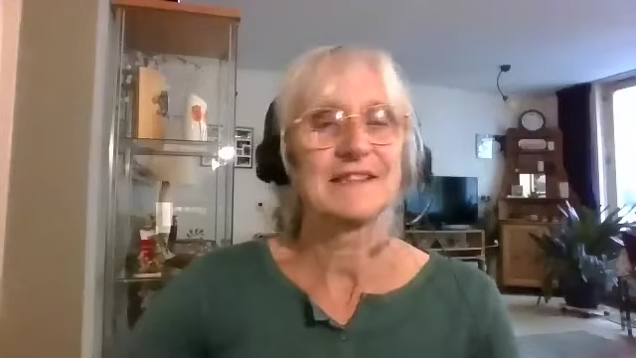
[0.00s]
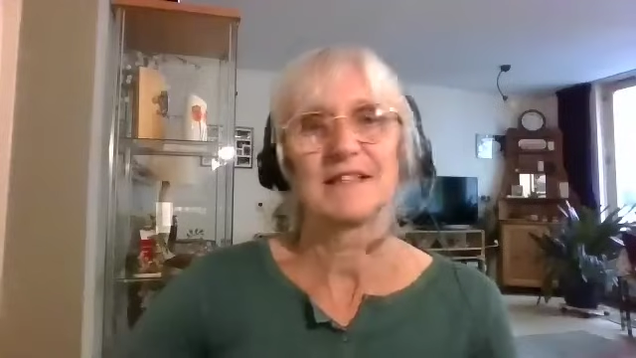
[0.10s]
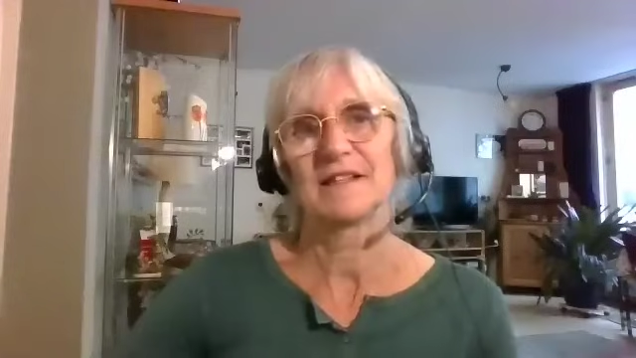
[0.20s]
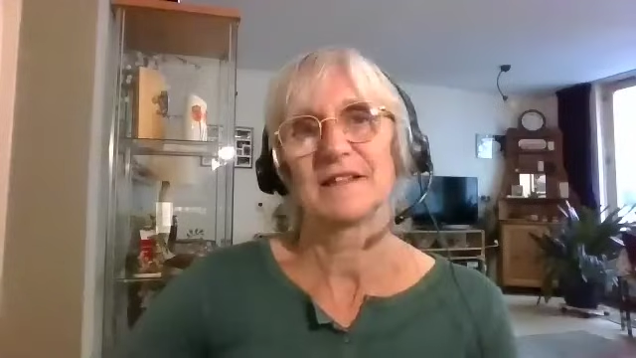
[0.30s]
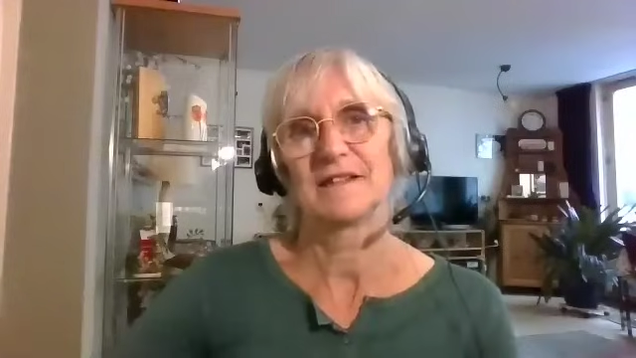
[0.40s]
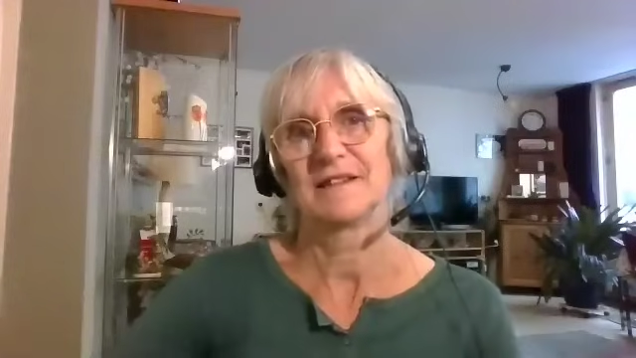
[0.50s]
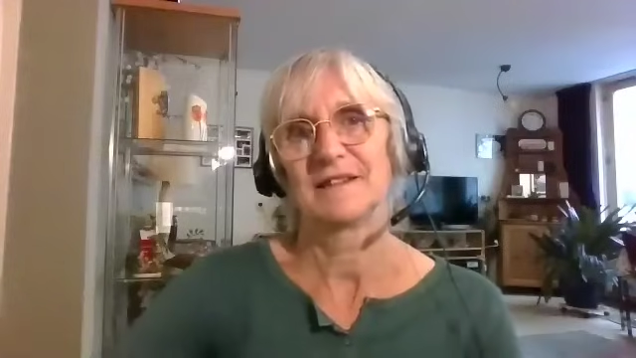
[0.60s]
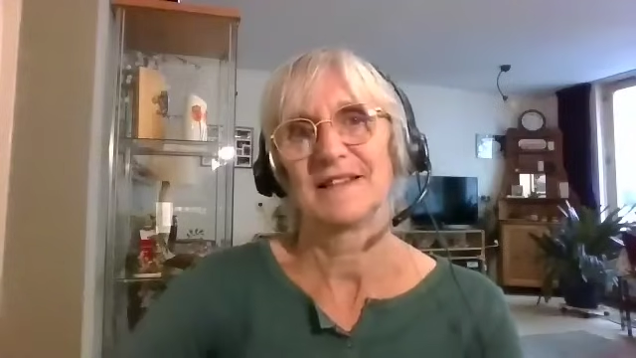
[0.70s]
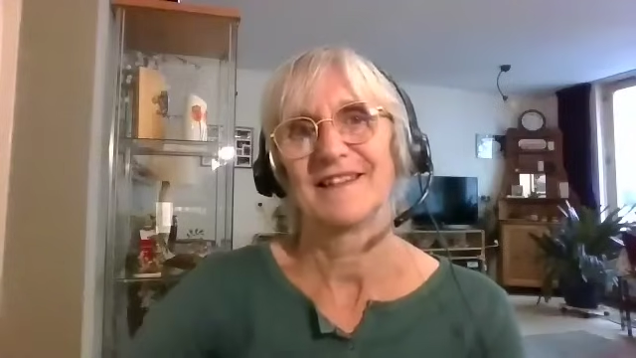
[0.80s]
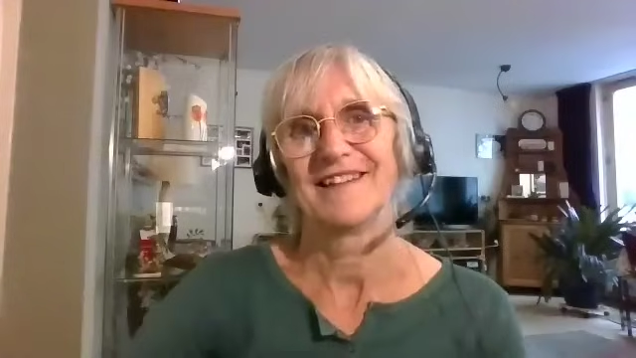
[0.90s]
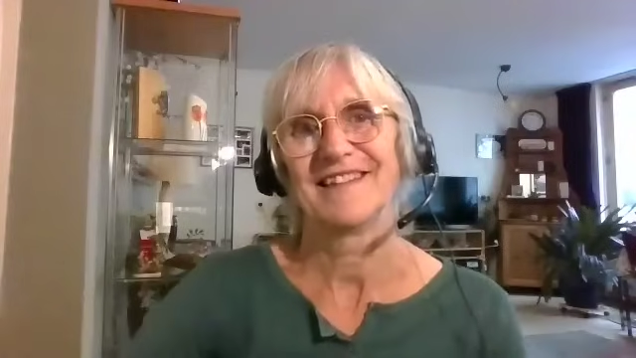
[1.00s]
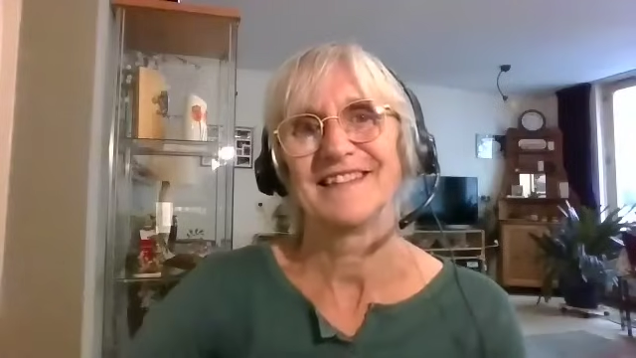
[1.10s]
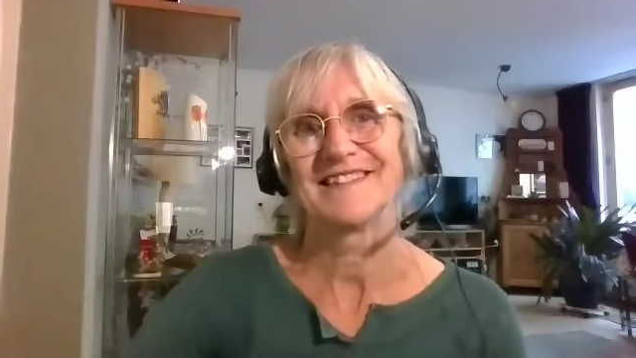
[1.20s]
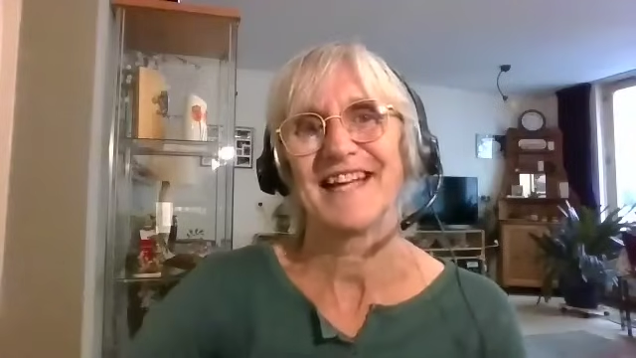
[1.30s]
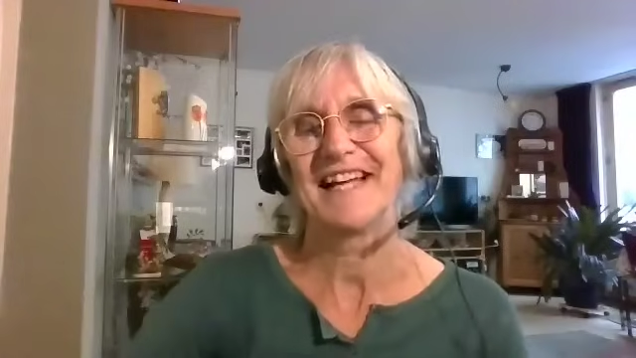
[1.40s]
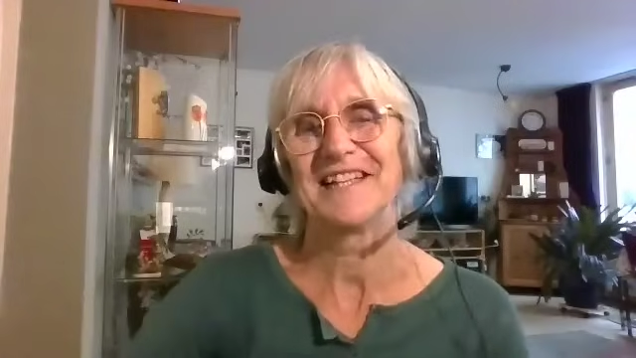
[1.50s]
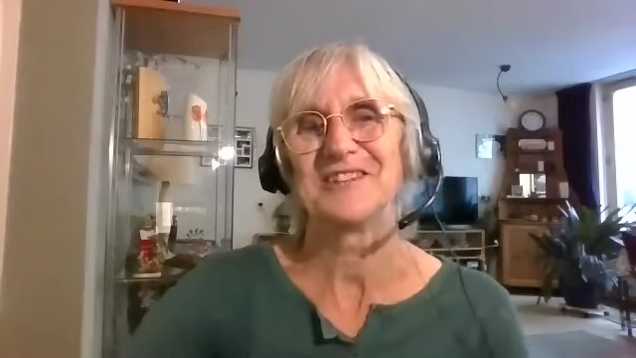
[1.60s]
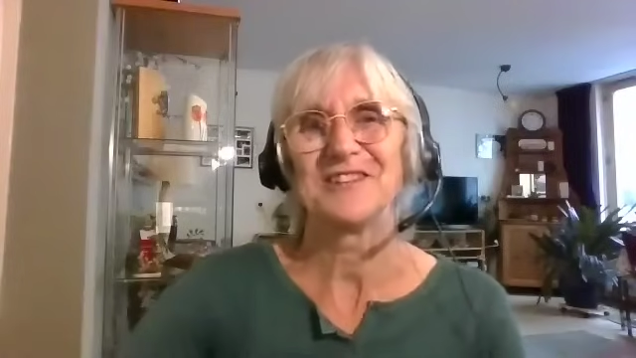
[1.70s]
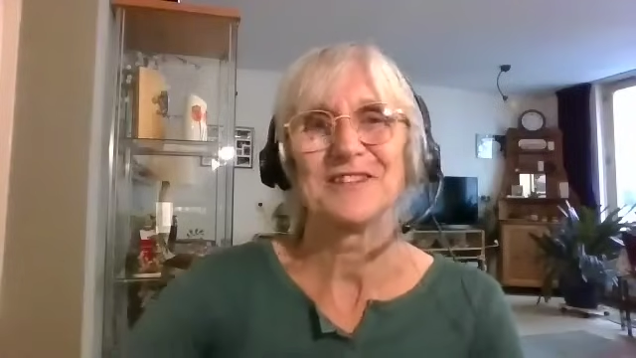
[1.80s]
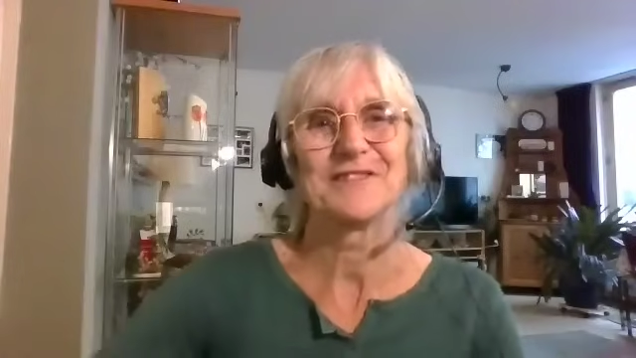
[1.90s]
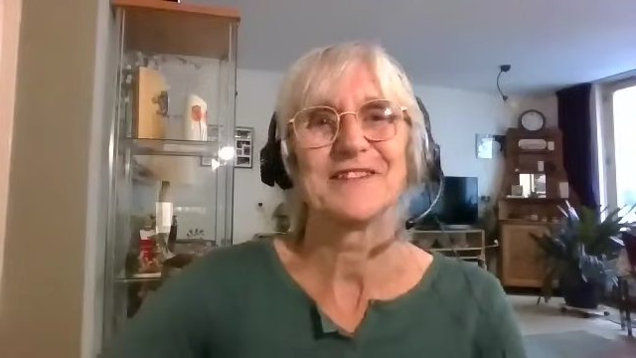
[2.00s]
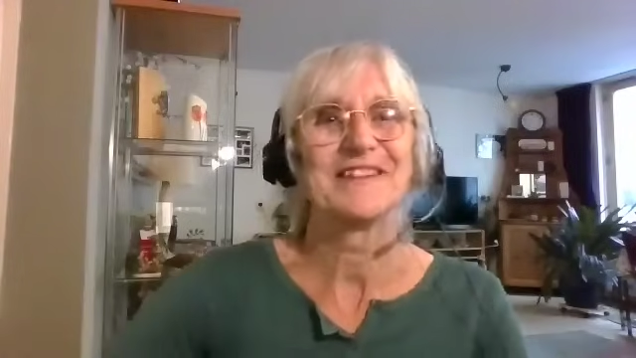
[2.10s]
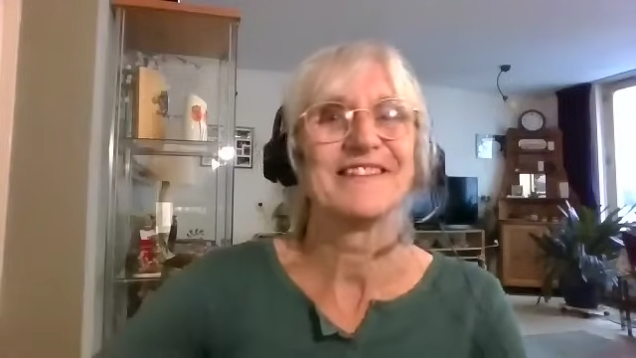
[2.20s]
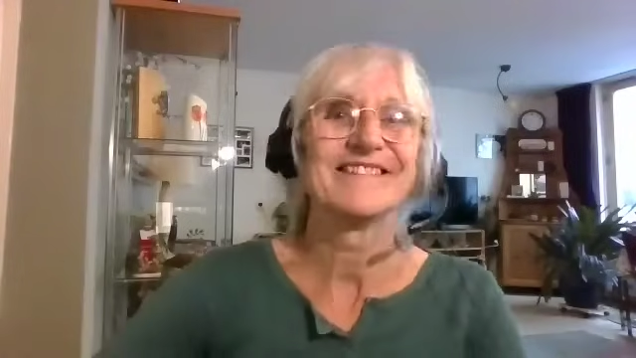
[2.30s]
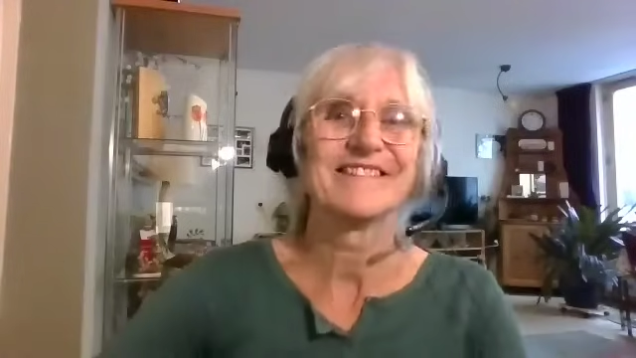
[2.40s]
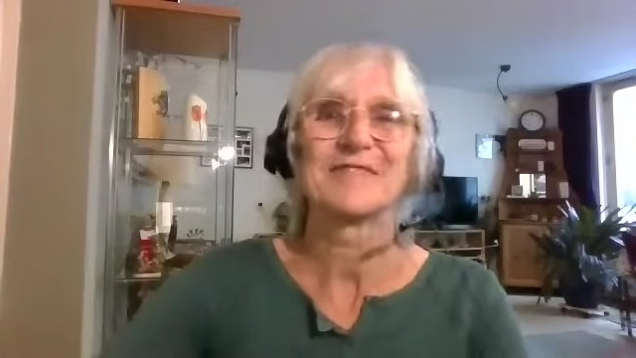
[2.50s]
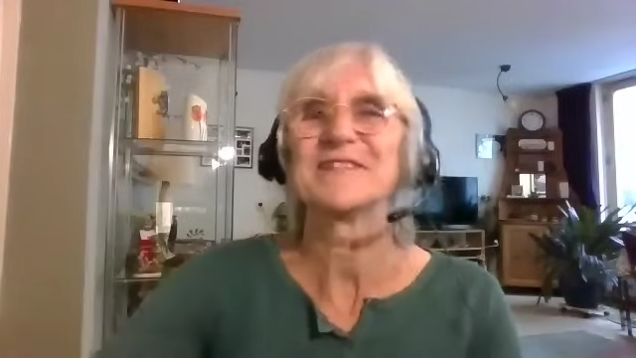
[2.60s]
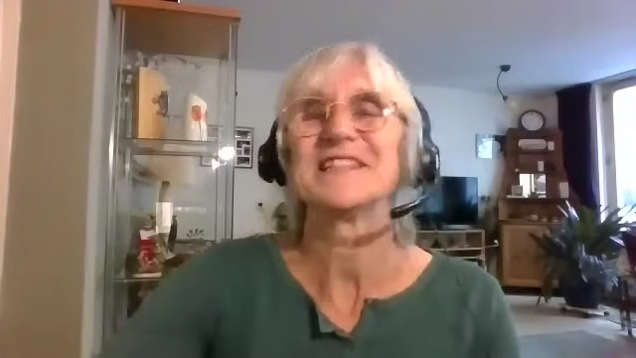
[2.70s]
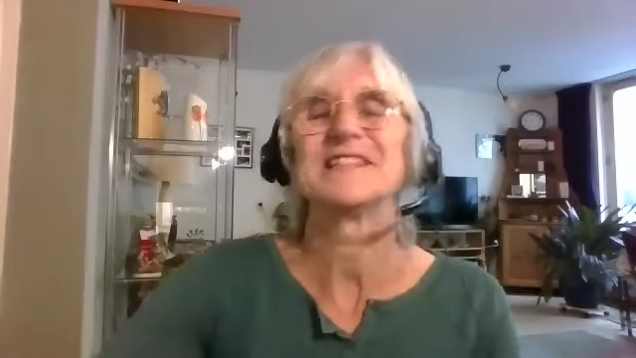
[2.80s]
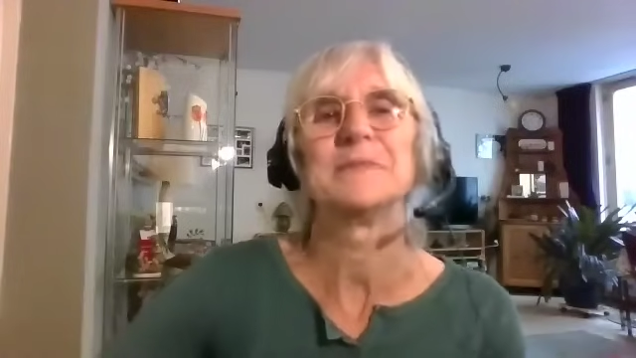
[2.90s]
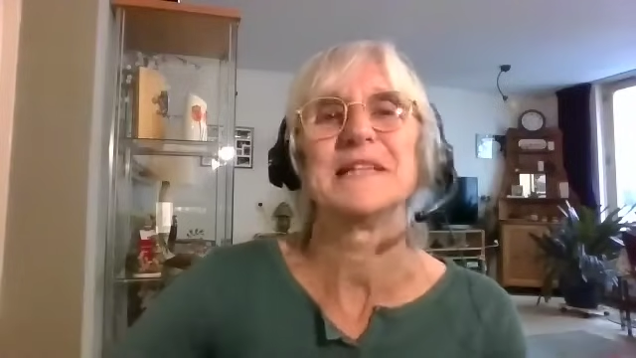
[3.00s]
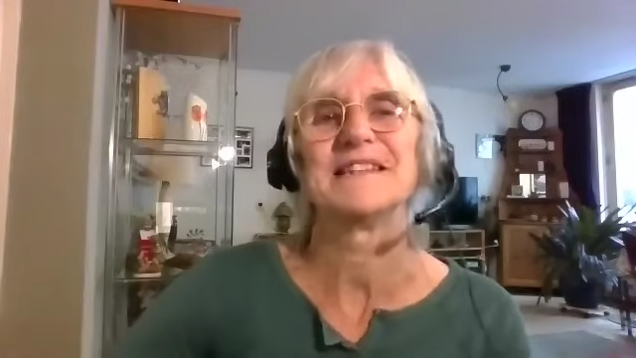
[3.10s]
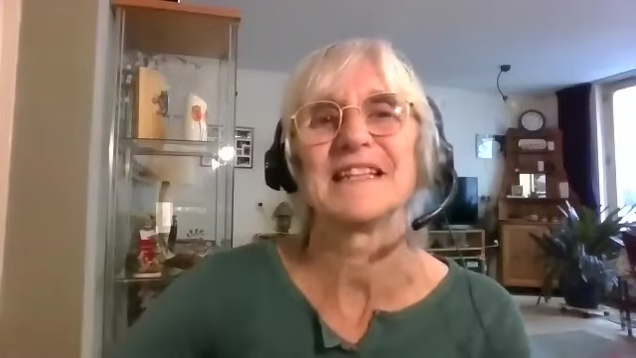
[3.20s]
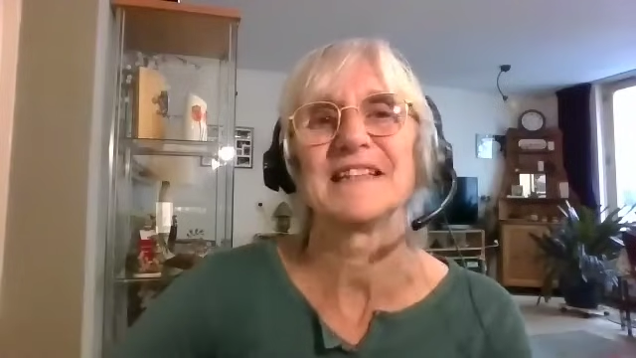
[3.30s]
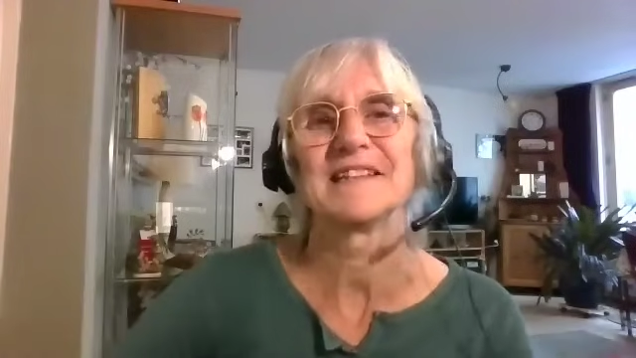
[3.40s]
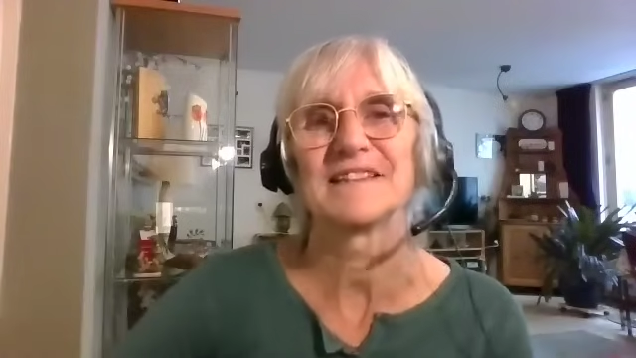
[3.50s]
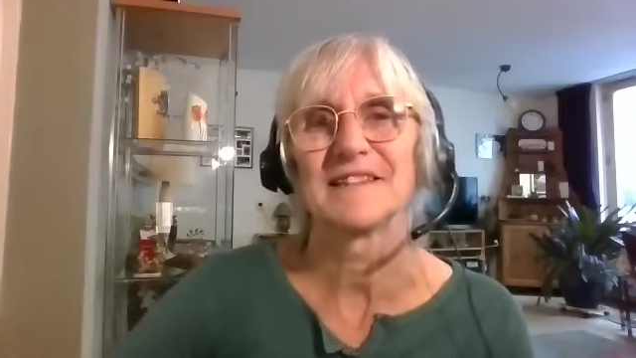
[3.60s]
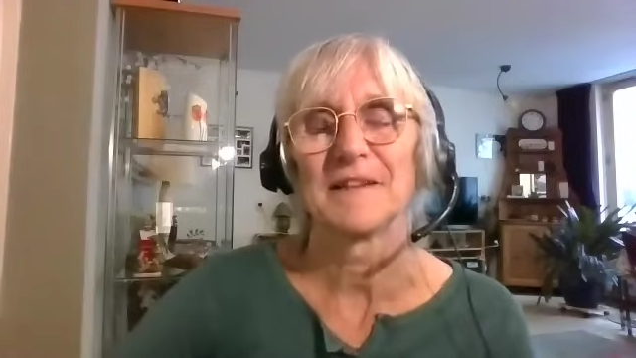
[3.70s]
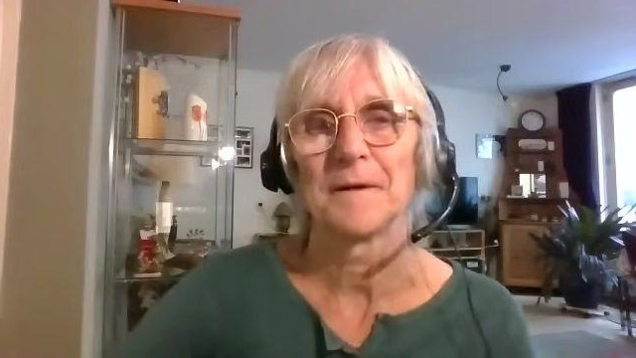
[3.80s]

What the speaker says: in it's the energy of these meetings.